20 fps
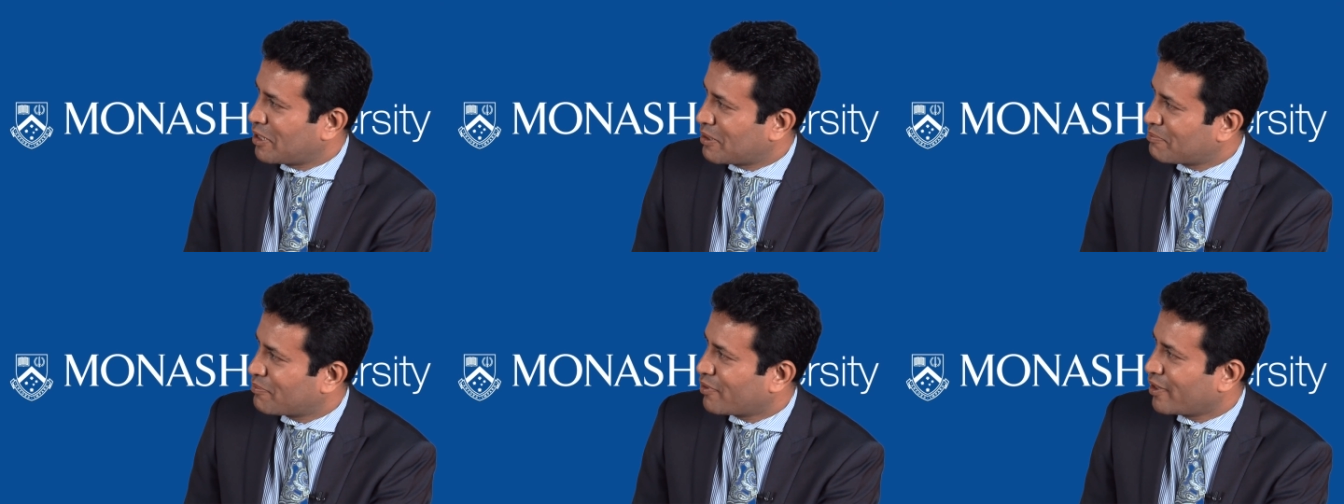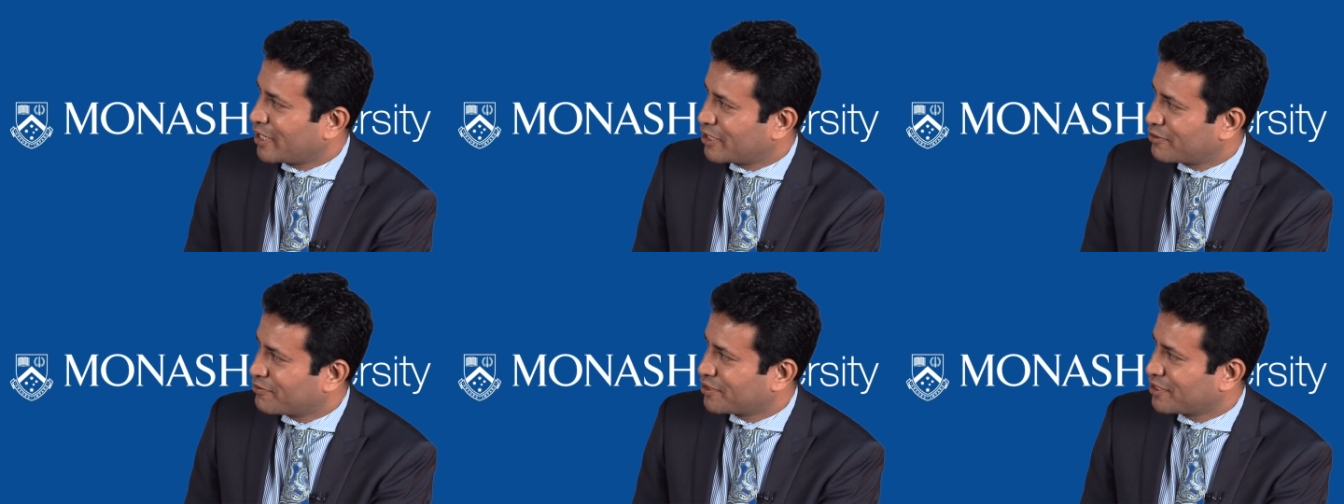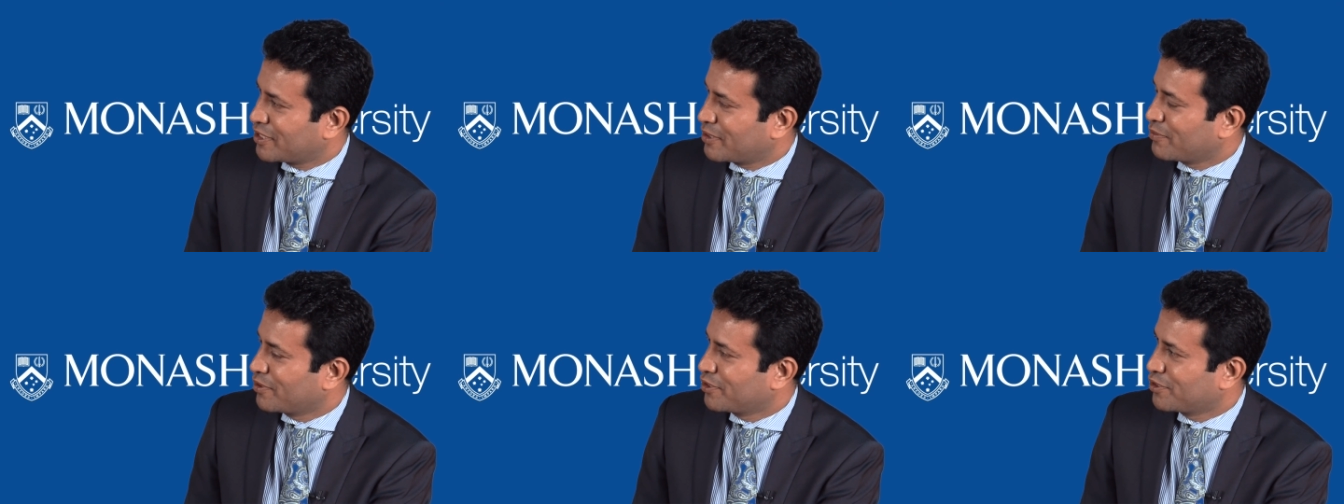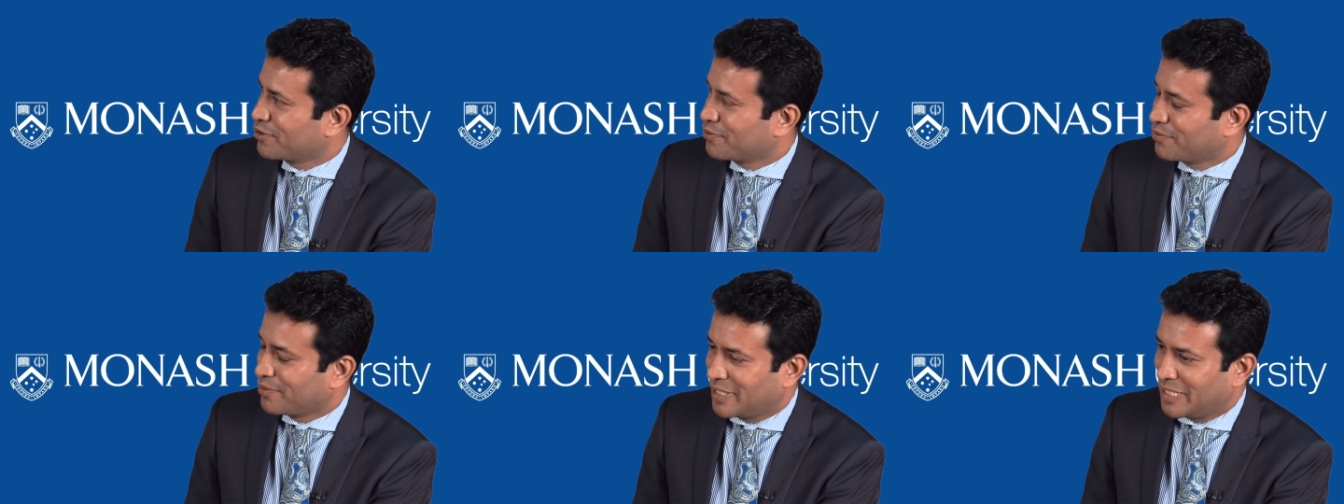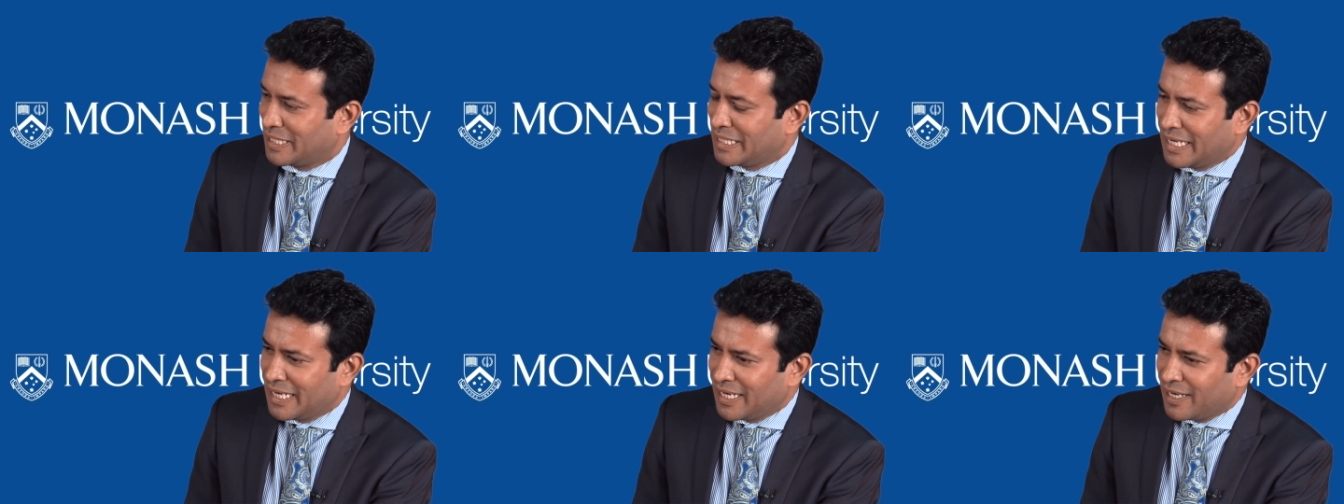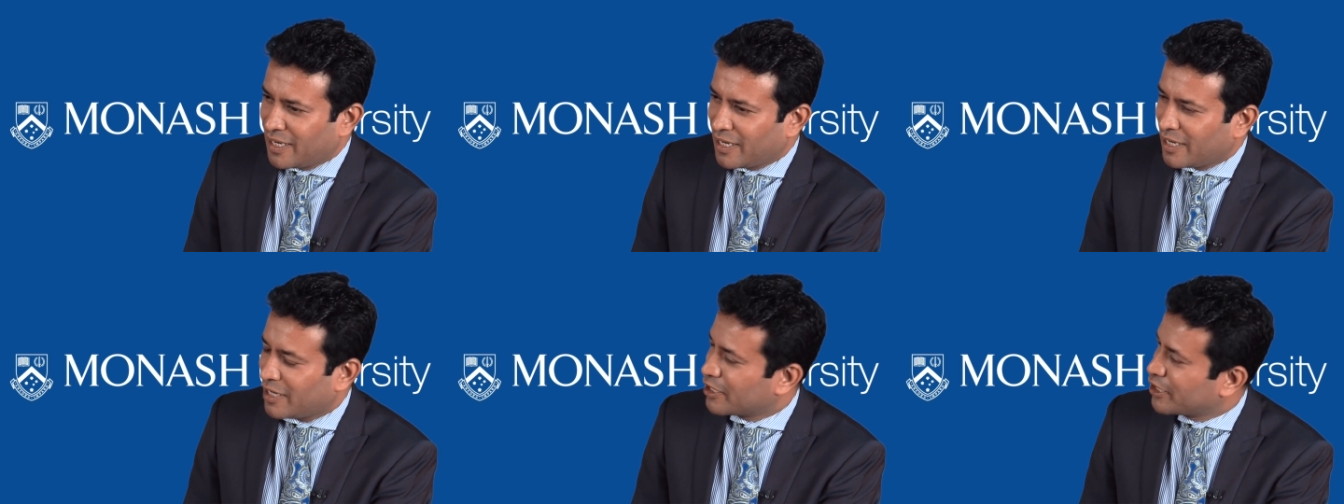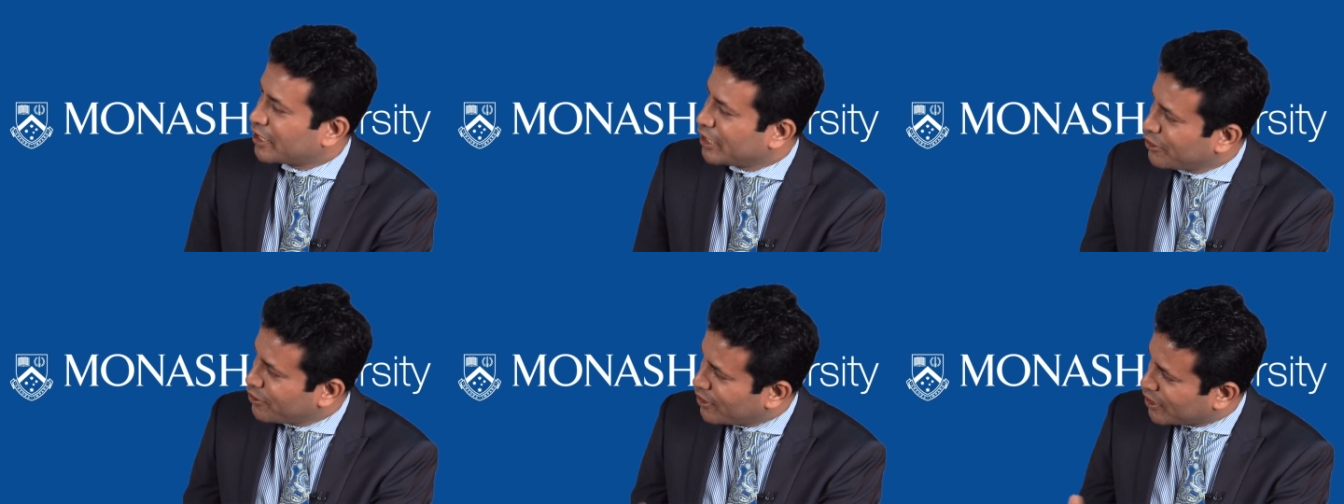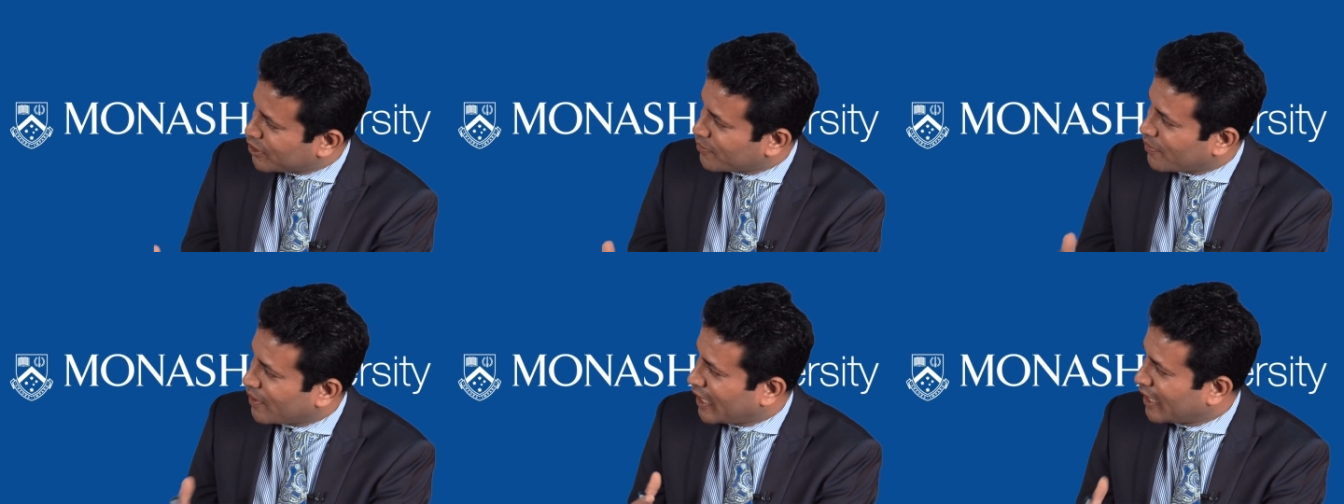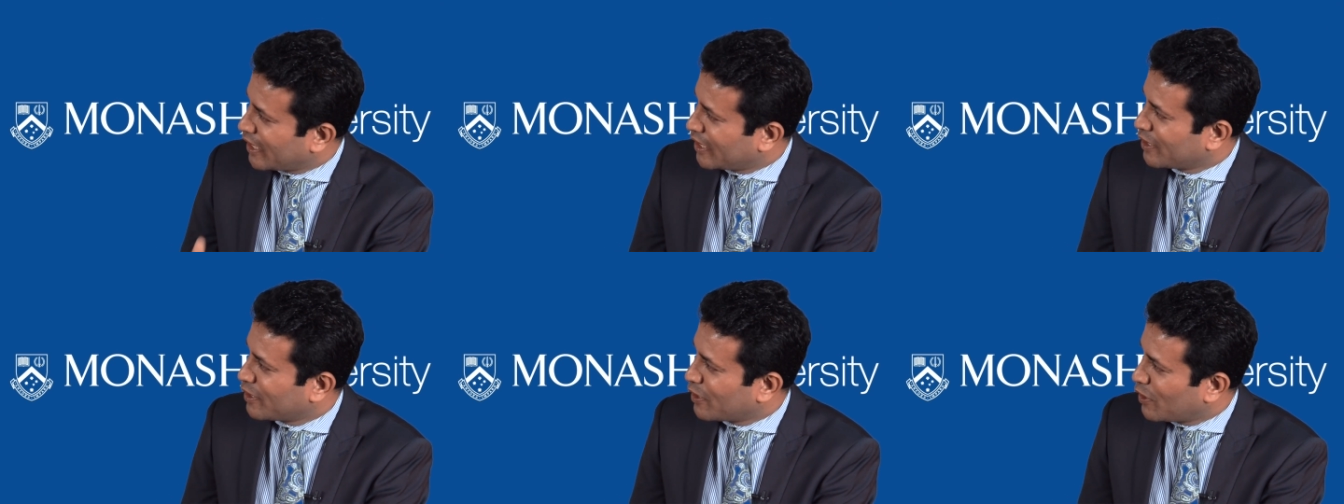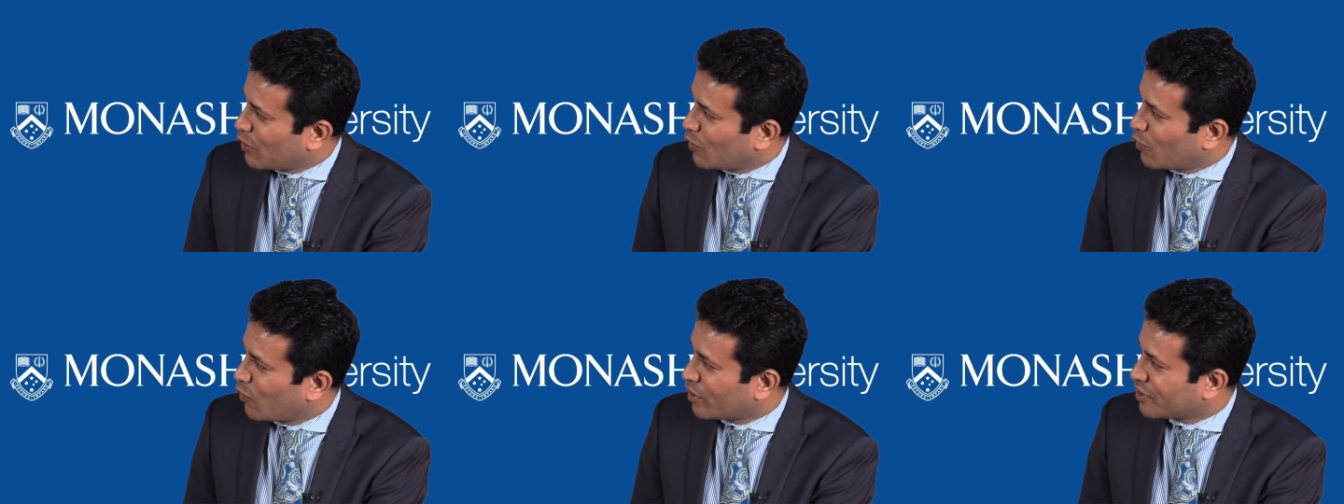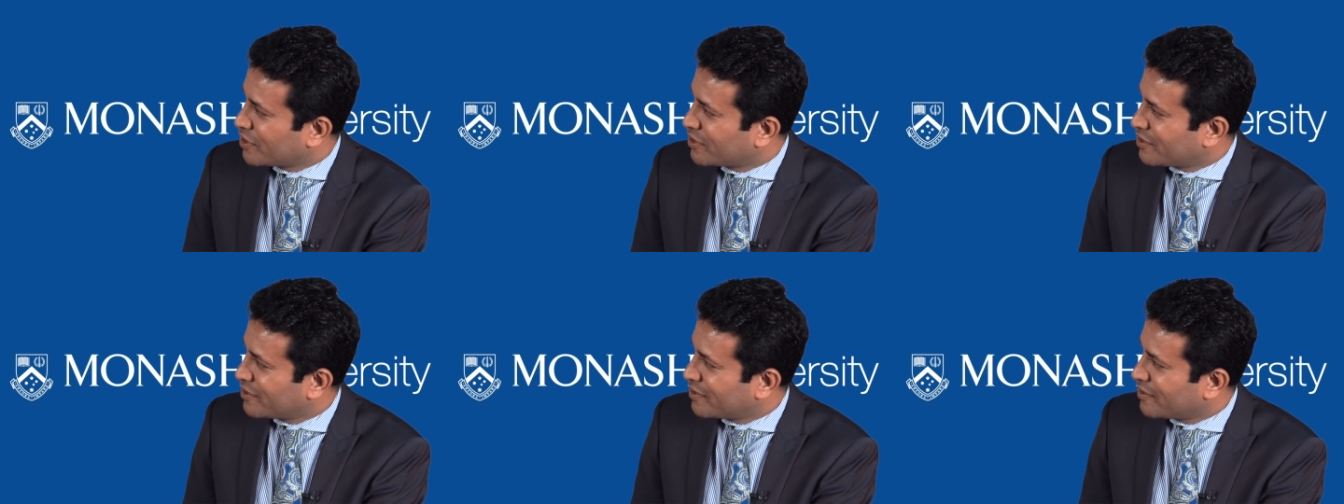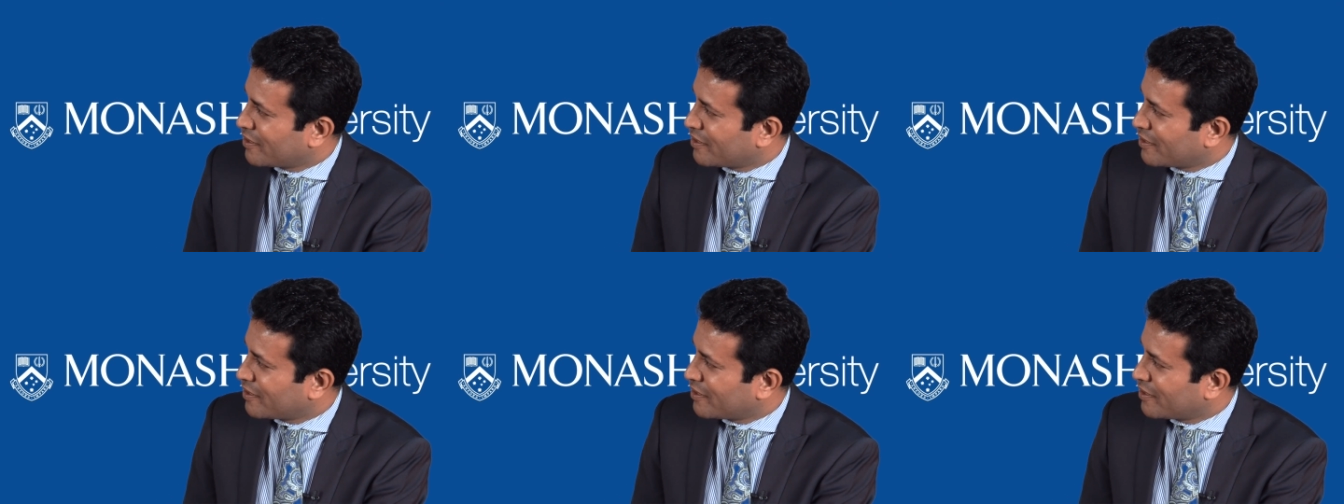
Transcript: prize for someone to win. Can you explain what